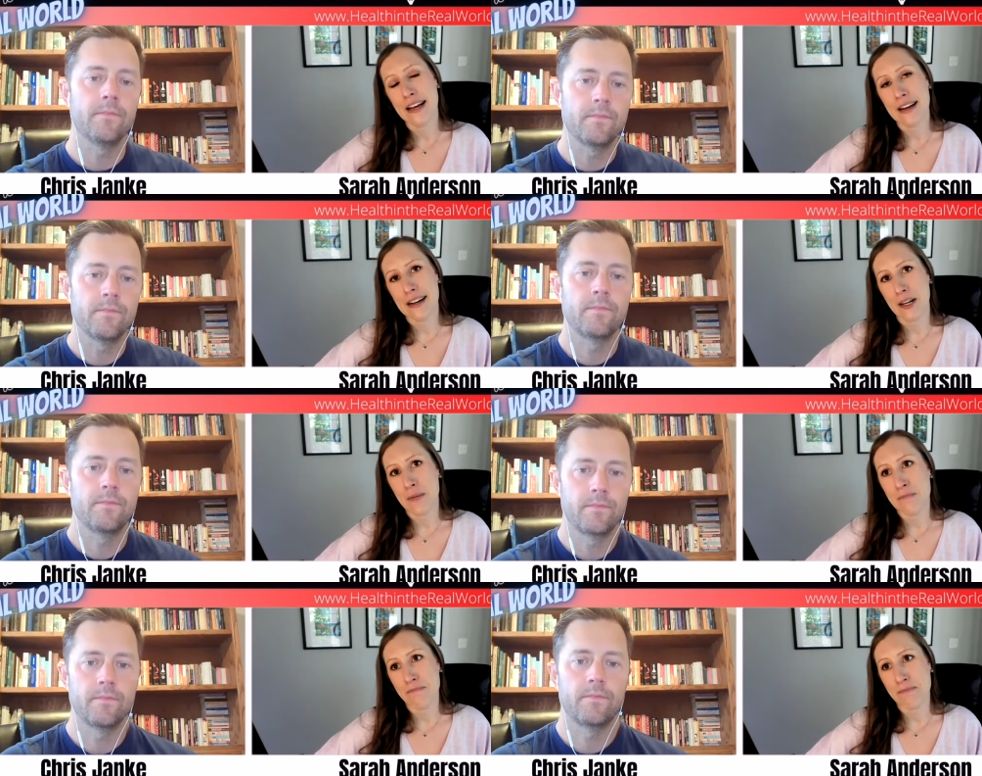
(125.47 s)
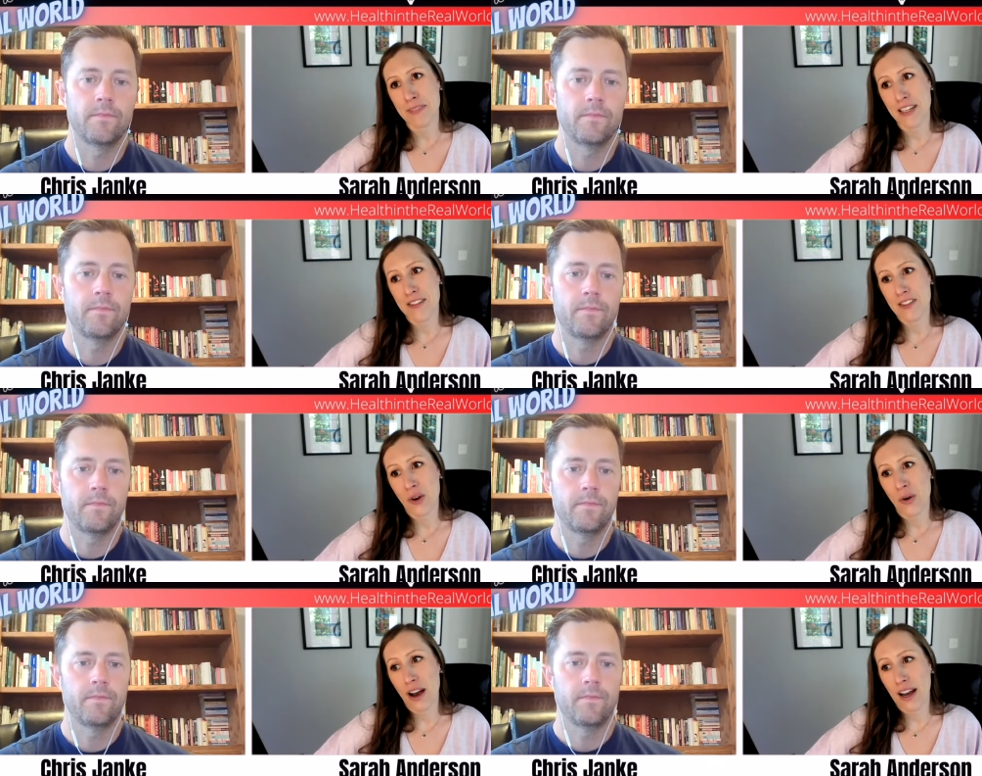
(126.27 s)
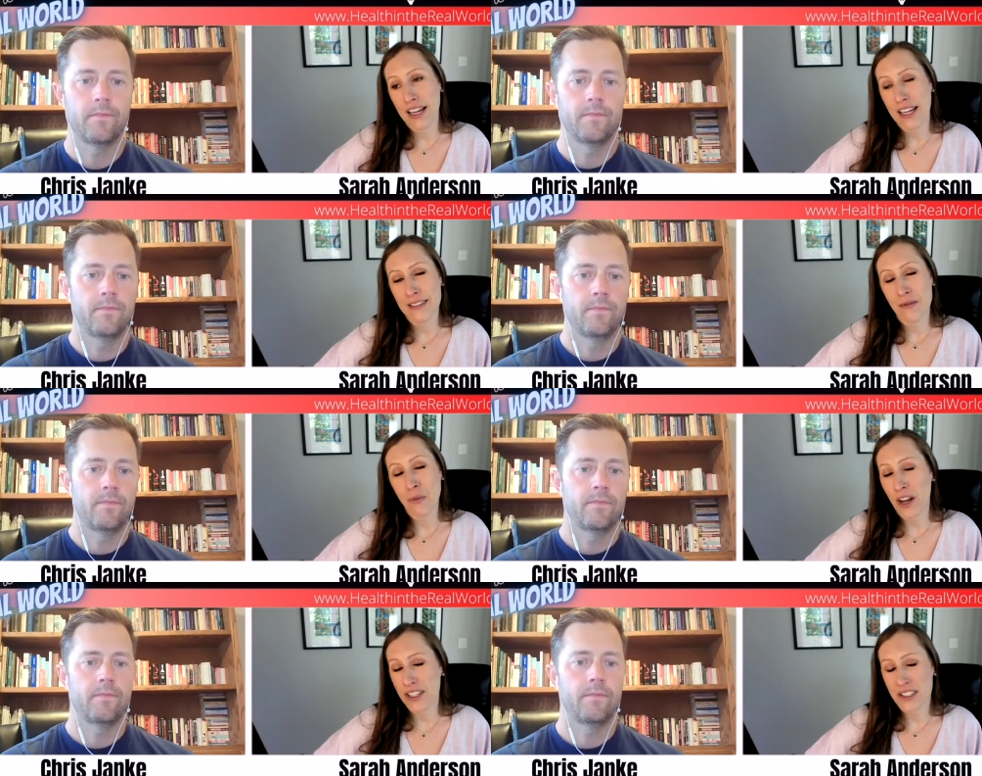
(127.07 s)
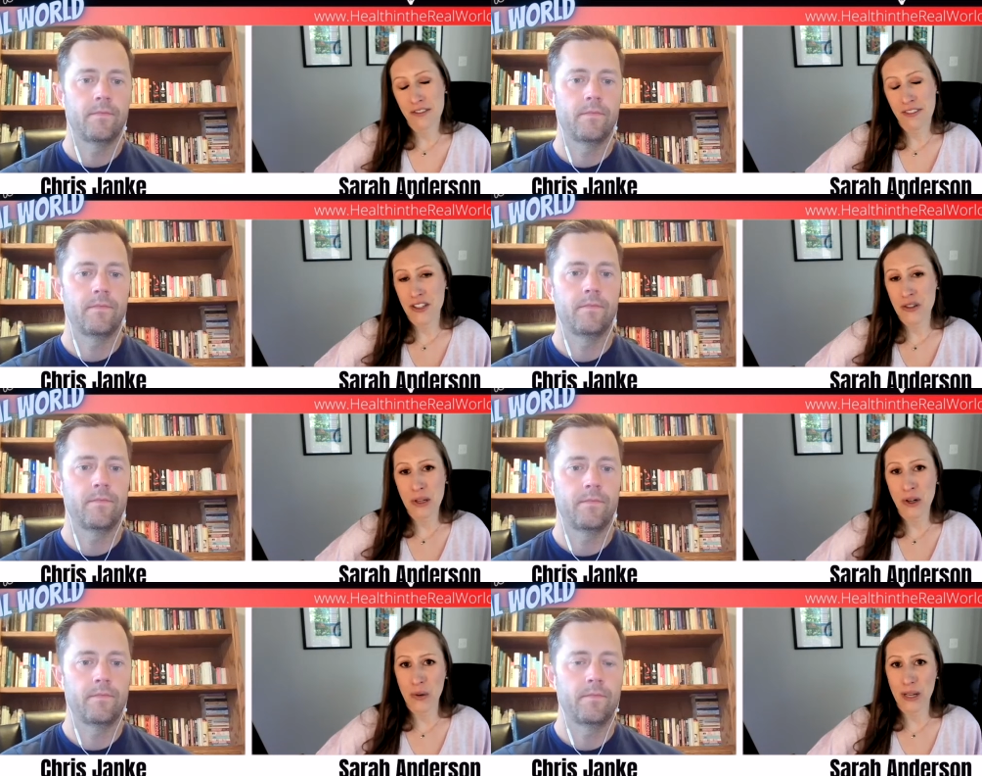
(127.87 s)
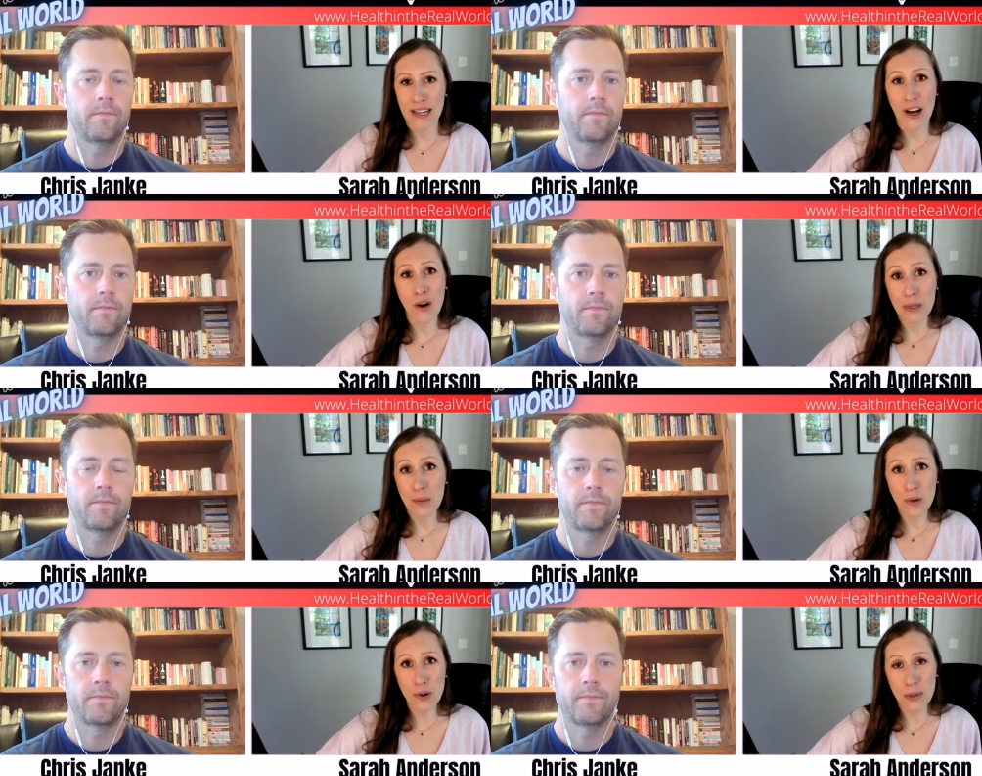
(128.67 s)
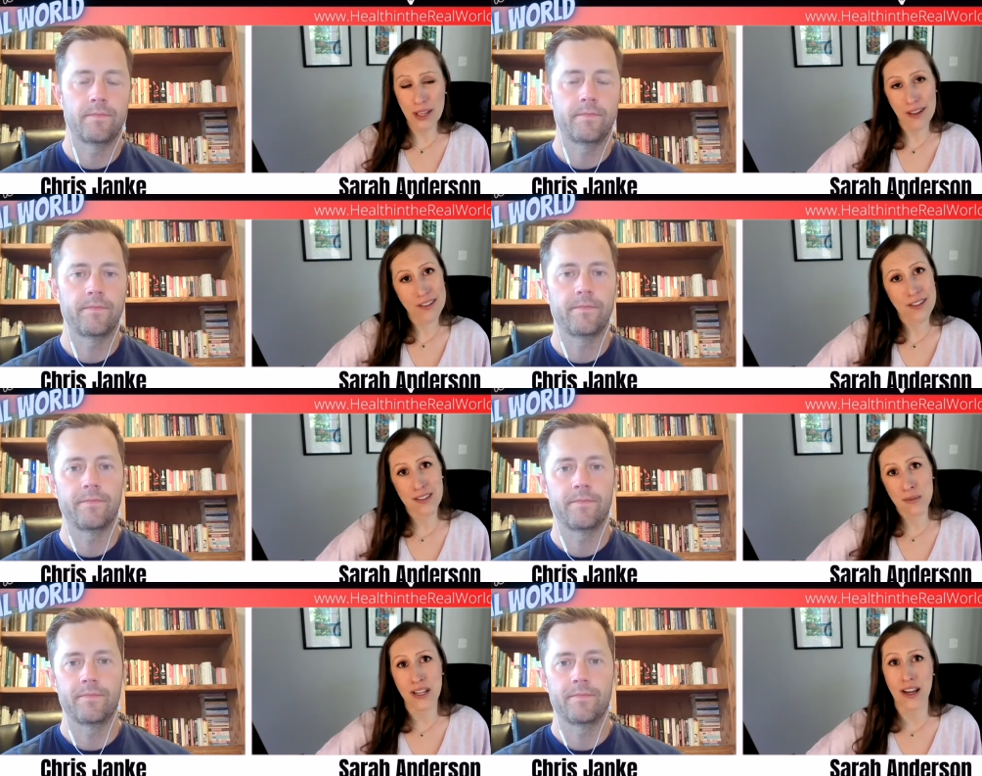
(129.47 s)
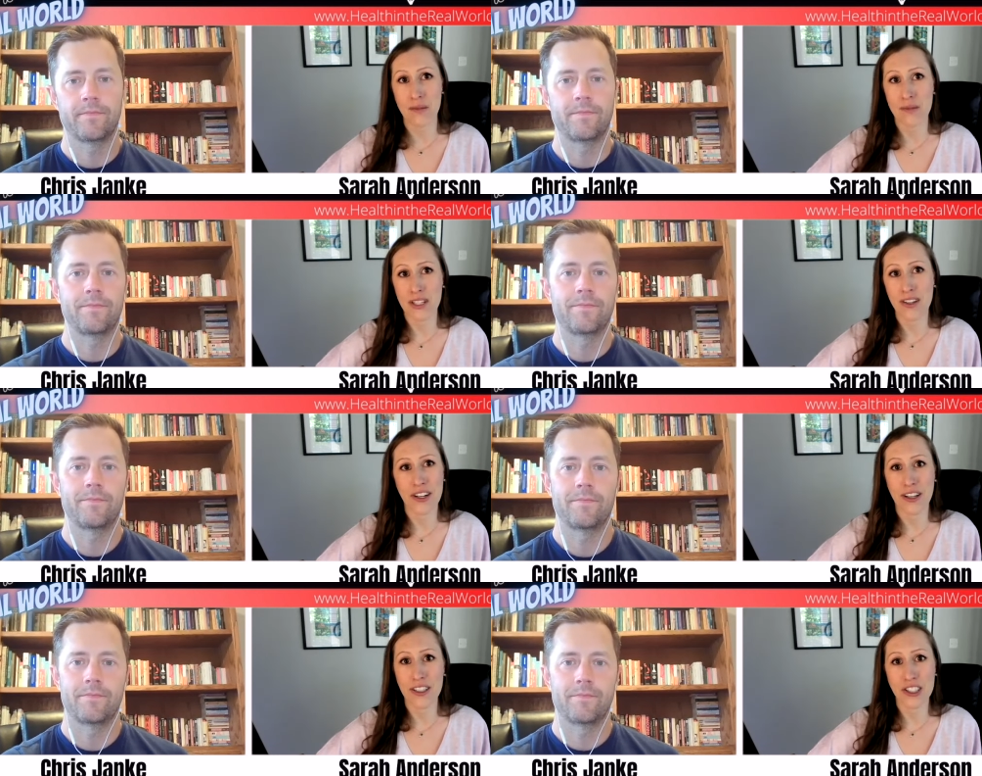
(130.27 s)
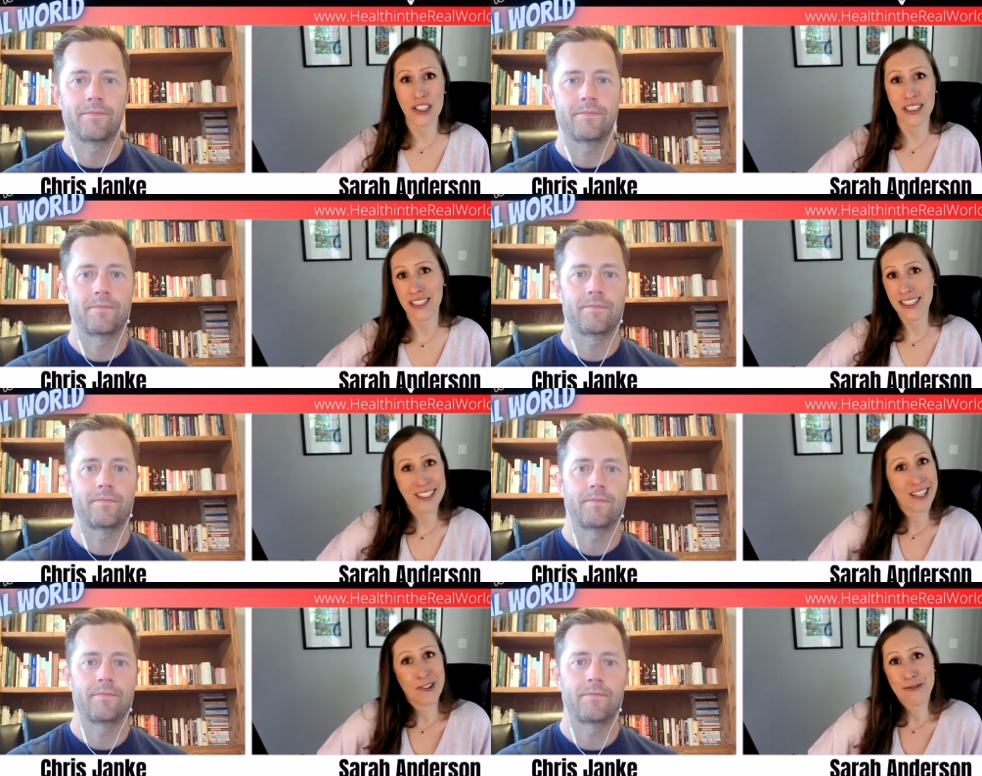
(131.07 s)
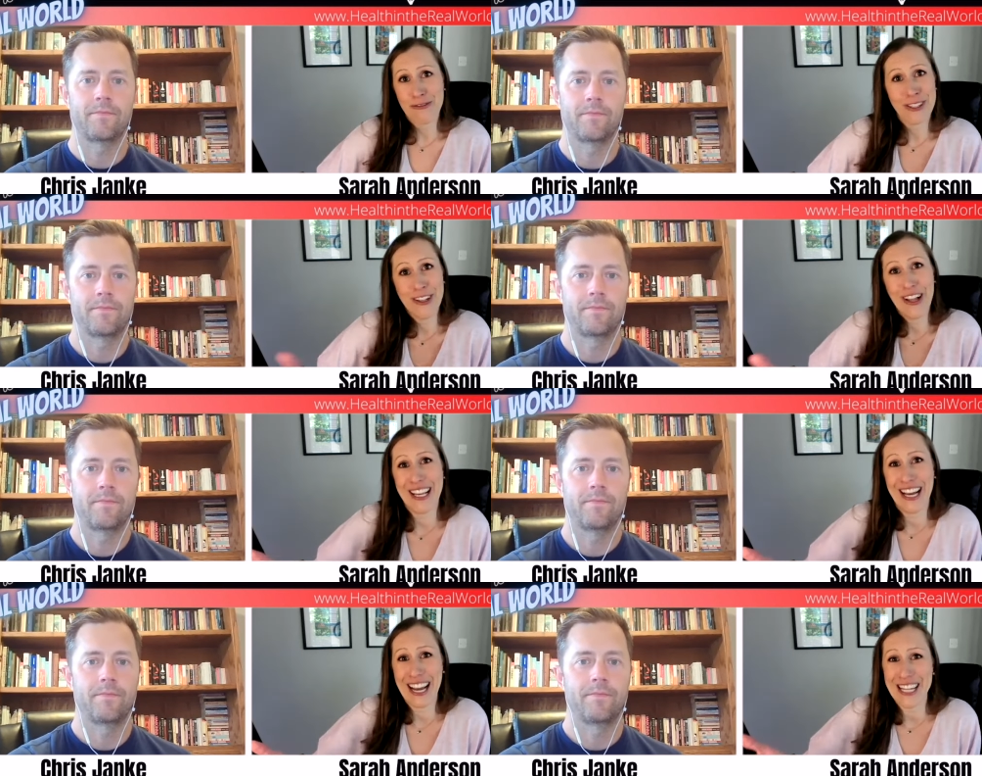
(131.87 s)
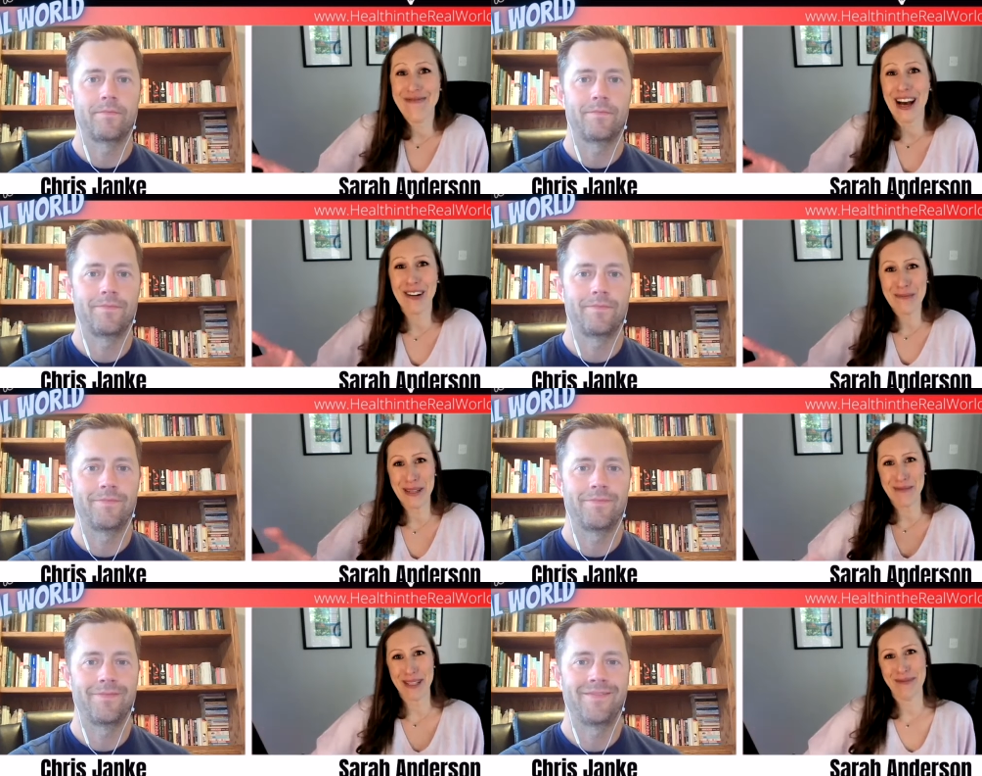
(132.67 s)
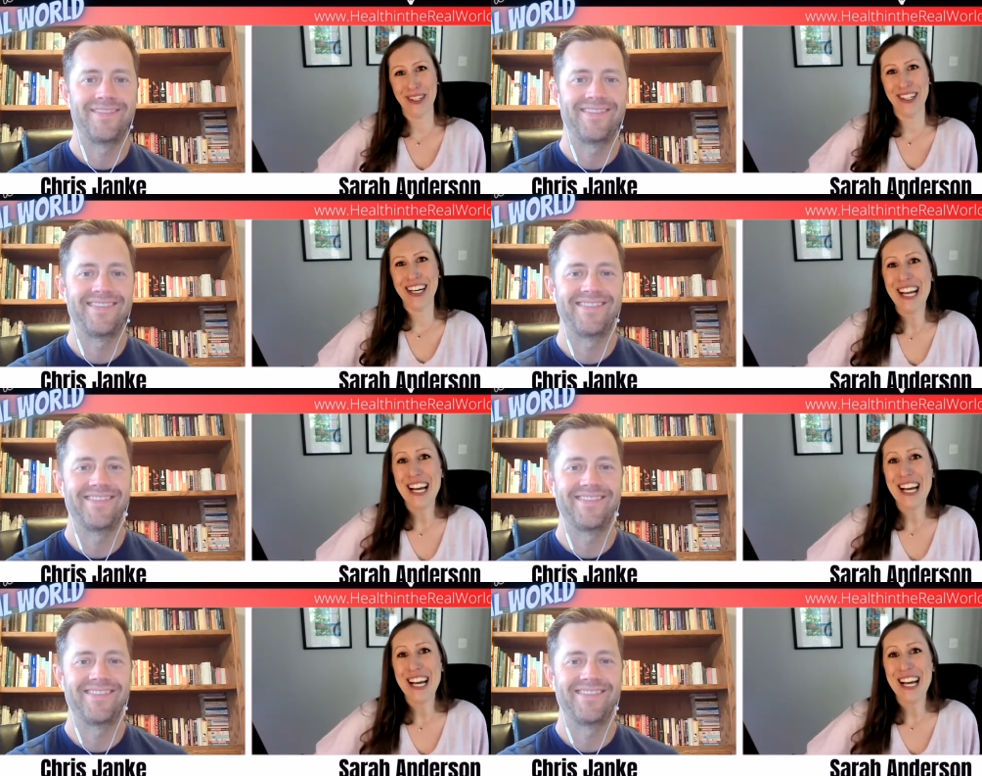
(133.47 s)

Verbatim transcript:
Speaker 1: Um, and so I wanted to find a better way to help people, because sometimes in cardiology clinic, I don't feel like I am helping people